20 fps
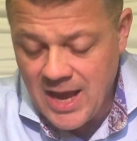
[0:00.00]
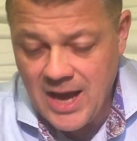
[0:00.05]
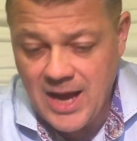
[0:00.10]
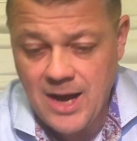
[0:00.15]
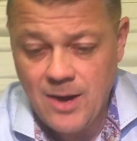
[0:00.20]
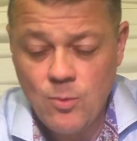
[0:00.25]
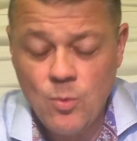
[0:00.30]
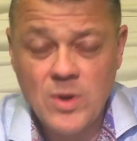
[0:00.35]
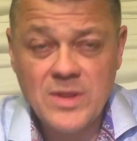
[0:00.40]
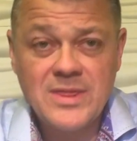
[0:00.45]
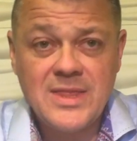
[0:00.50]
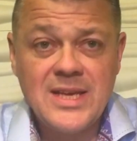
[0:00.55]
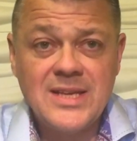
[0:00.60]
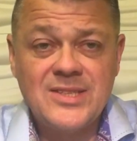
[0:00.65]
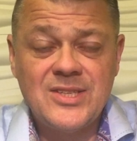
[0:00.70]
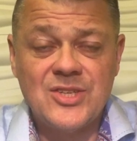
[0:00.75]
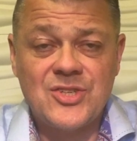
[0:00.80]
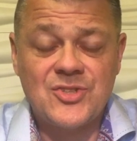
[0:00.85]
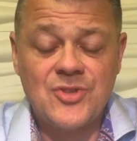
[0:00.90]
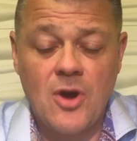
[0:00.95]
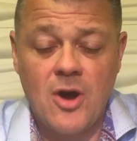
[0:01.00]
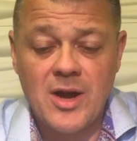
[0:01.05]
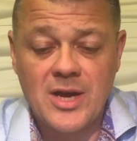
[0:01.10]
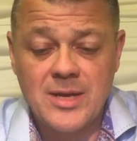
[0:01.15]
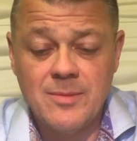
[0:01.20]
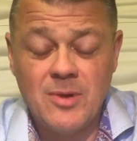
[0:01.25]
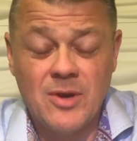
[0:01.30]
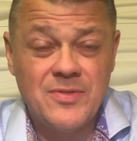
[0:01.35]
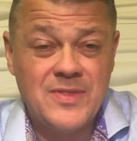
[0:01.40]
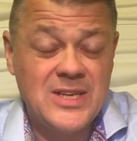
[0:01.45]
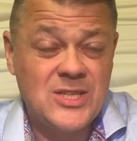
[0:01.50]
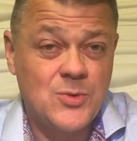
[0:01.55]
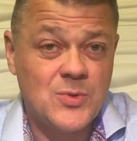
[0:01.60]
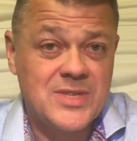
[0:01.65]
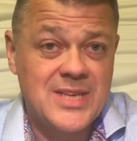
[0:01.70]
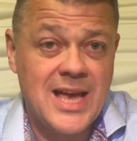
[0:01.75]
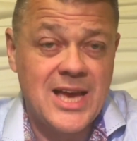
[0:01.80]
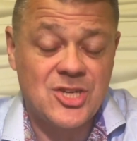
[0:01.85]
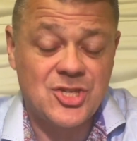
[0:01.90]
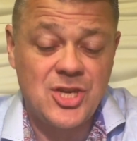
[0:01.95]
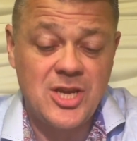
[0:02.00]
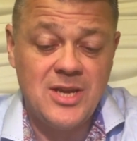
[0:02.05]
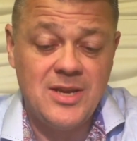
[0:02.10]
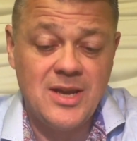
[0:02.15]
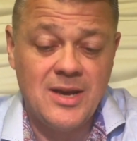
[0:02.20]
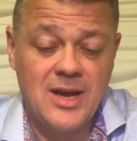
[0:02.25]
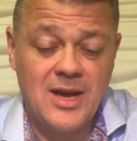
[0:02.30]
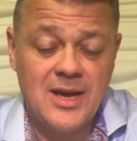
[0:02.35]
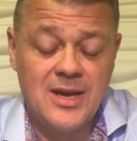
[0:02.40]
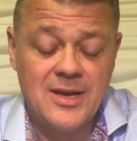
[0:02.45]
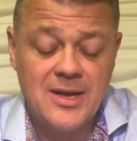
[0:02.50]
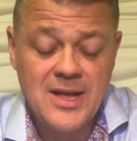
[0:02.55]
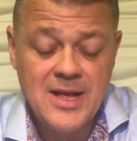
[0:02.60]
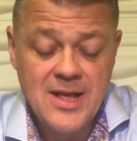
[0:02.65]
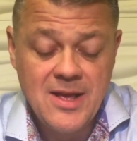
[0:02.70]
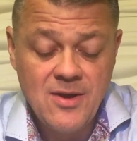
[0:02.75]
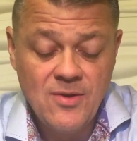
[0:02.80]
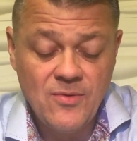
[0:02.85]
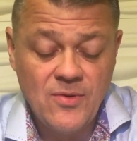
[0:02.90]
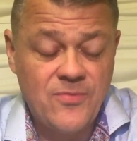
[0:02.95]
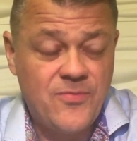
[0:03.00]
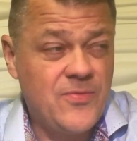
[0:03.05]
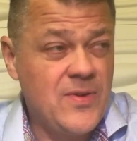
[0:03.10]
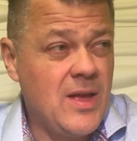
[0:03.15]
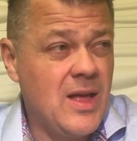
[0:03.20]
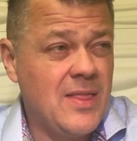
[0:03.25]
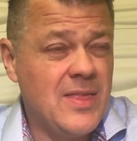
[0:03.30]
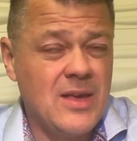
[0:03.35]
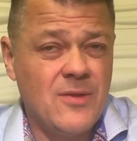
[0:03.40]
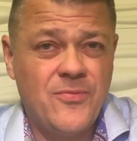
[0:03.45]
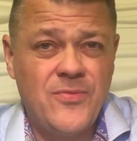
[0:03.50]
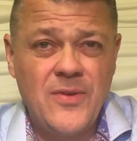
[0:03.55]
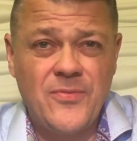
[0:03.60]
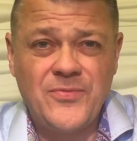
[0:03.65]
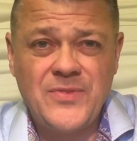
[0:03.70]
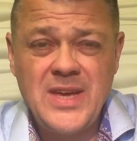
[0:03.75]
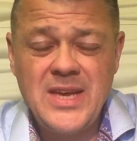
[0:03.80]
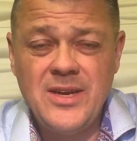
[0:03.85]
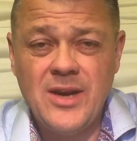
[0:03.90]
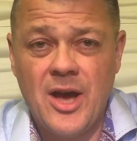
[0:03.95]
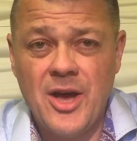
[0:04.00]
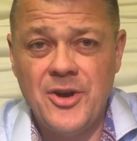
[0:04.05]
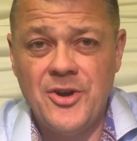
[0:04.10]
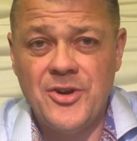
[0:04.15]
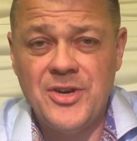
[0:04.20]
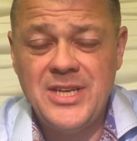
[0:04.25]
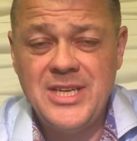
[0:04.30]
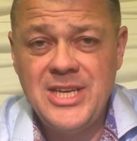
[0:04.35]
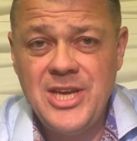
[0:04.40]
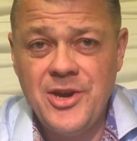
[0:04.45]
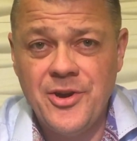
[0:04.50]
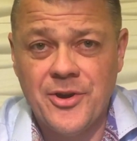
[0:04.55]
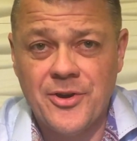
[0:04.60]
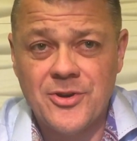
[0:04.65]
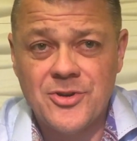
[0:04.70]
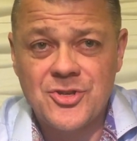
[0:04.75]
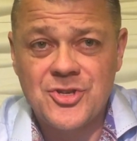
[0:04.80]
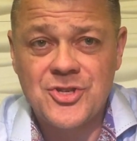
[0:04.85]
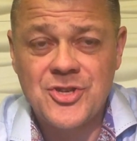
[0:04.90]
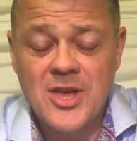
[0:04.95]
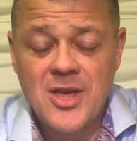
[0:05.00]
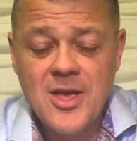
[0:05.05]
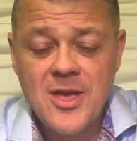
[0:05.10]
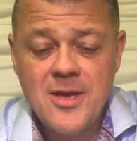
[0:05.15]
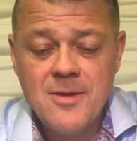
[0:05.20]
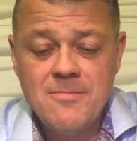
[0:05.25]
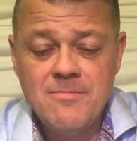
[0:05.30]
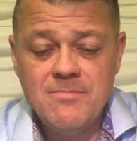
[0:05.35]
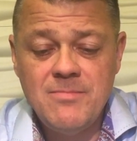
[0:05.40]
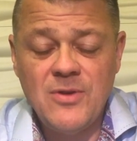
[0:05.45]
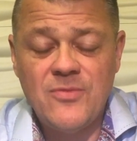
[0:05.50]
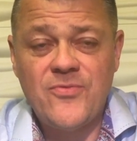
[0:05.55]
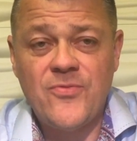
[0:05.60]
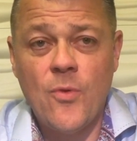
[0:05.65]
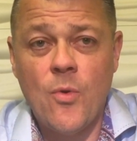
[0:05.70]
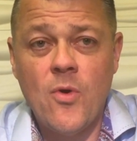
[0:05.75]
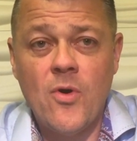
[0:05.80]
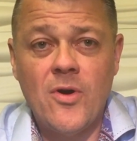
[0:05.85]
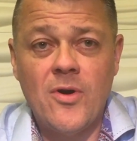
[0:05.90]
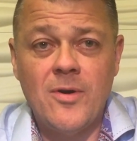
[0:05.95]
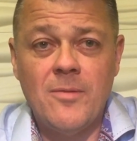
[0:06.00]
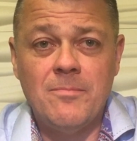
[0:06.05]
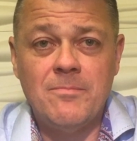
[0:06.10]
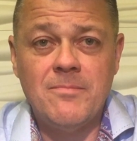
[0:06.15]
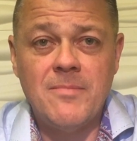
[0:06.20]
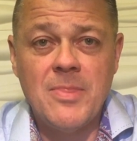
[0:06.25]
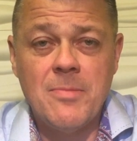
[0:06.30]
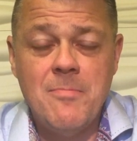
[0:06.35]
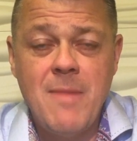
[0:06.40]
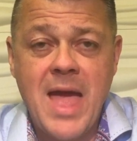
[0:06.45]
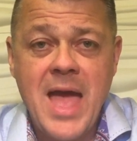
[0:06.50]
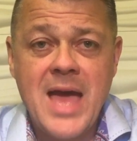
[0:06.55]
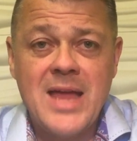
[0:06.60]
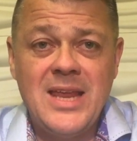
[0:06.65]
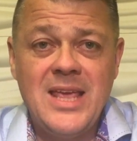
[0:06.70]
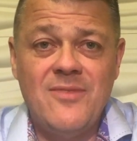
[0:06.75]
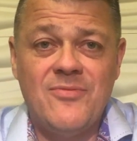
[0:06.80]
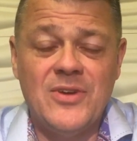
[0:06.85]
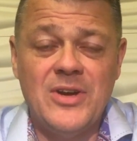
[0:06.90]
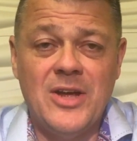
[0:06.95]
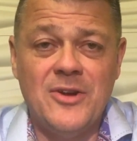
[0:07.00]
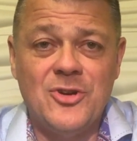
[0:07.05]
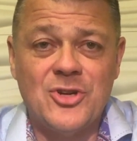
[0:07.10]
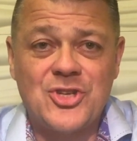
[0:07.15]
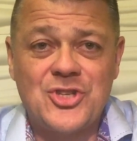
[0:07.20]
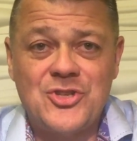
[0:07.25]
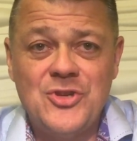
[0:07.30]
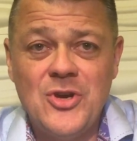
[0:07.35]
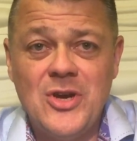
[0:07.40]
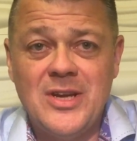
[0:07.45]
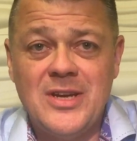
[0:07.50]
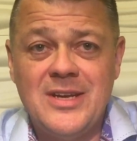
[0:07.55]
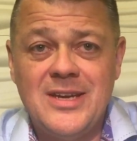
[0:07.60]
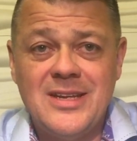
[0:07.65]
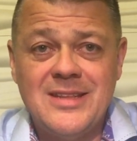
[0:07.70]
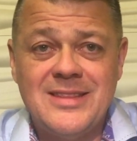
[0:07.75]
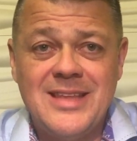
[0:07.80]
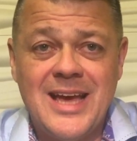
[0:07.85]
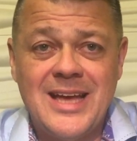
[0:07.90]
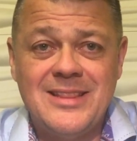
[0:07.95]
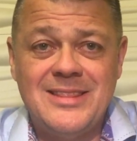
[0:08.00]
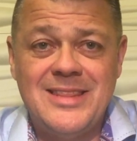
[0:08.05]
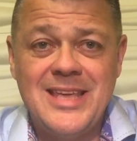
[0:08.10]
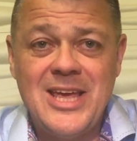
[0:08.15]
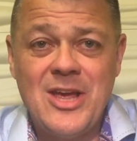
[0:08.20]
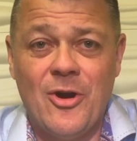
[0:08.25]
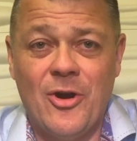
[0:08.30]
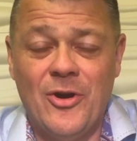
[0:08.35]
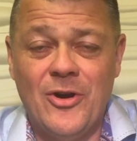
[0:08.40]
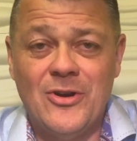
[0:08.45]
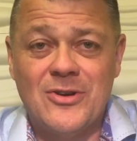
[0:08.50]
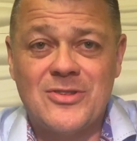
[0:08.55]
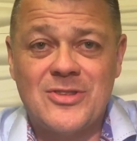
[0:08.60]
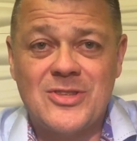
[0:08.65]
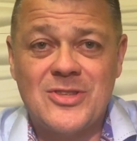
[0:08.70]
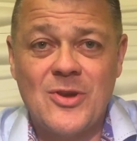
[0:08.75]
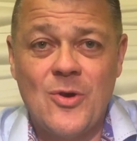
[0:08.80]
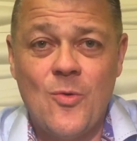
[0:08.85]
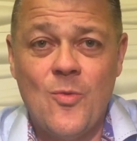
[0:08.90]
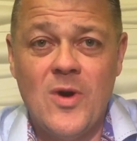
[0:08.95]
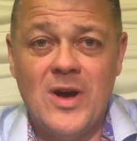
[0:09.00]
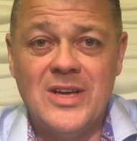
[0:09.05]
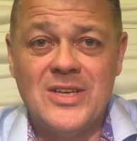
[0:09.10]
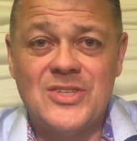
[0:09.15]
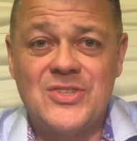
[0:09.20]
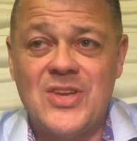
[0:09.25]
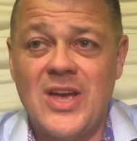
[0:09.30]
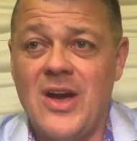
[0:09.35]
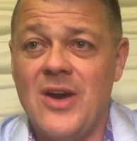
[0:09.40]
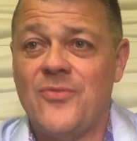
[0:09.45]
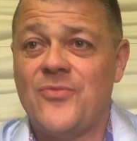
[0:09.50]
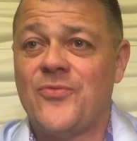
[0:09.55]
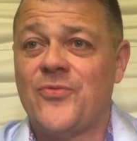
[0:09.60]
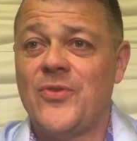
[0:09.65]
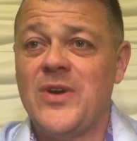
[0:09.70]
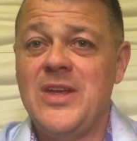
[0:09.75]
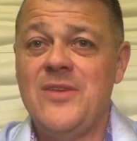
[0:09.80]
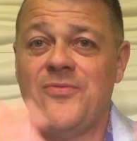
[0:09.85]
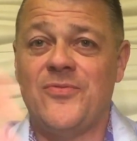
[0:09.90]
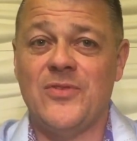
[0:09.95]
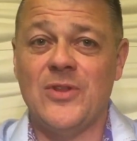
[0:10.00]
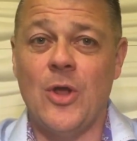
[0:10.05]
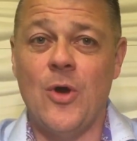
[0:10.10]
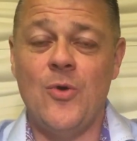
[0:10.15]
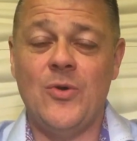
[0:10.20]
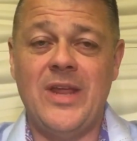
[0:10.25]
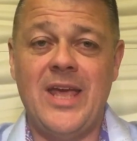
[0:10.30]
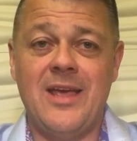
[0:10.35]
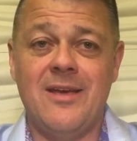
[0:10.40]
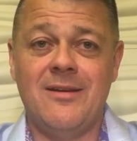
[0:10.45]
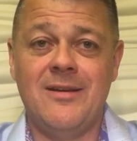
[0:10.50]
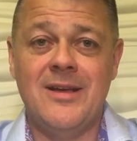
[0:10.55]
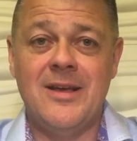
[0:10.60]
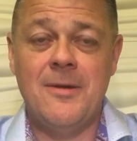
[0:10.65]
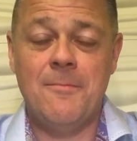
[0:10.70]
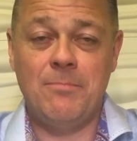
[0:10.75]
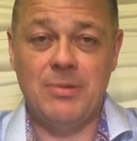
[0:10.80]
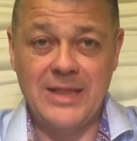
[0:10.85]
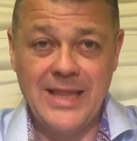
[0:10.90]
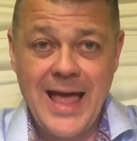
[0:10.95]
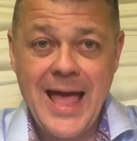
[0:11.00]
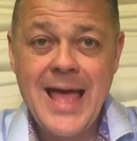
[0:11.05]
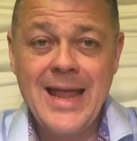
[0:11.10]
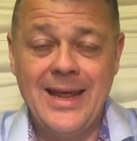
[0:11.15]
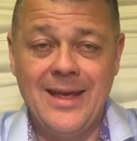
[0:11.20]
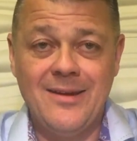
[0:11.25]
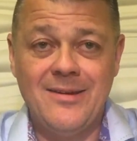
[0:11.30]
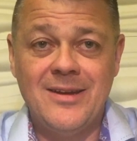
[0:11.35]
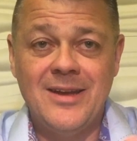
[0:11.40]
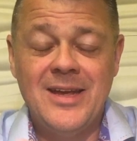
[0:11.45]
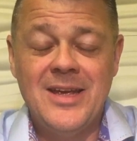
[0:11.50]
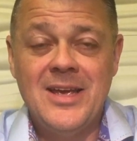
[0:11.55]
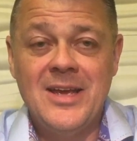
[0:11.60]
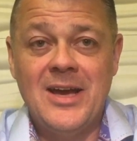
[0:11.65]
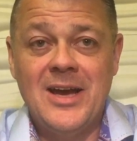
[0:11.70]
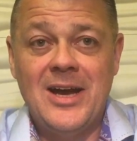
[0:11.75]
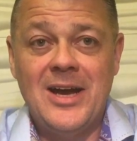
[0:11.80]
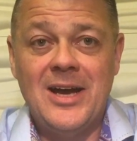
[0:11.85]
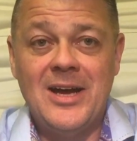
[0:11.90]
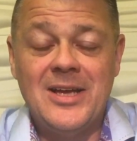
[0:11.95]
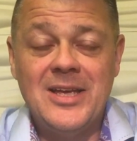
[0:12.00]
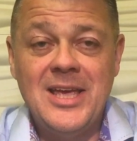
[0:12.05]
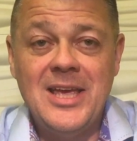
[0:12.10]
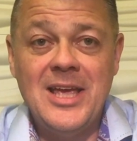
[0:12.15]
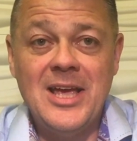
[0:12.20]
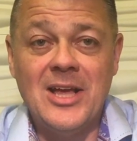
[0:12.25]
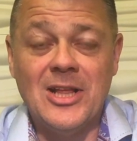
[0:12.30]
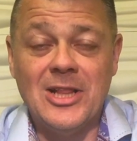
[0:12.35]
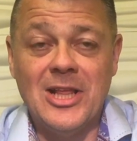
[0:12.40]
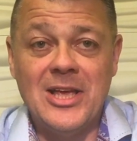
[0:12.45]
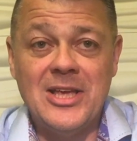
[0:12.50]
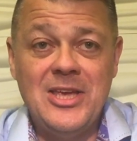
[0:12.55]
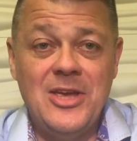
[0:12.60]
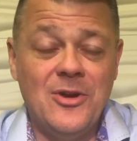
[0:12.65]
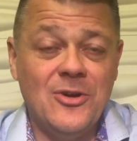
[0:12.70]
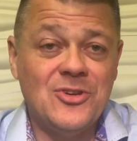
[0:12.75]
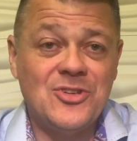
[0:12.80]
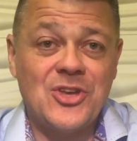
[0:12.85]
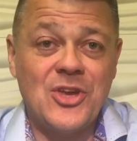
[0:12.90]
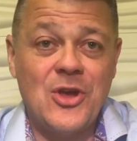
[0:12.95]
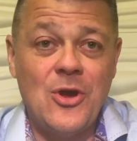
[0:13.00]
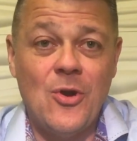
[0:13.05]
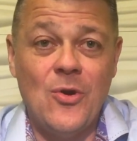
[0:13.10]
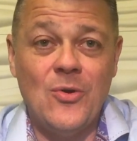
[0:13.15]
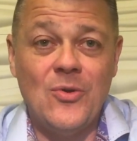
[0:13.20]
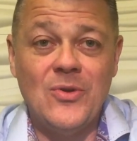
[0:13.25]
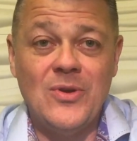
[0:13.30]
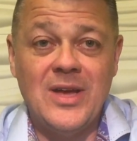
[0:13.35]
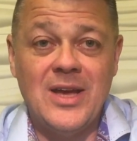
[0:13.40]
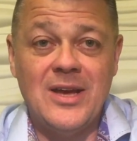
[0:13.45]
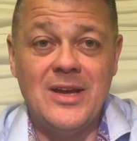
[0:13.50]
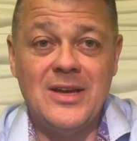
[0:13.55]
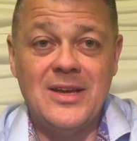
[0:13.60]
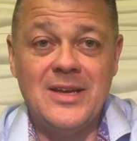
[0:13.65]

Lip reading: What this is talking about, this was actually, I think, 1,500 years before man even understood that the earth was a free-floating planet. Years ago,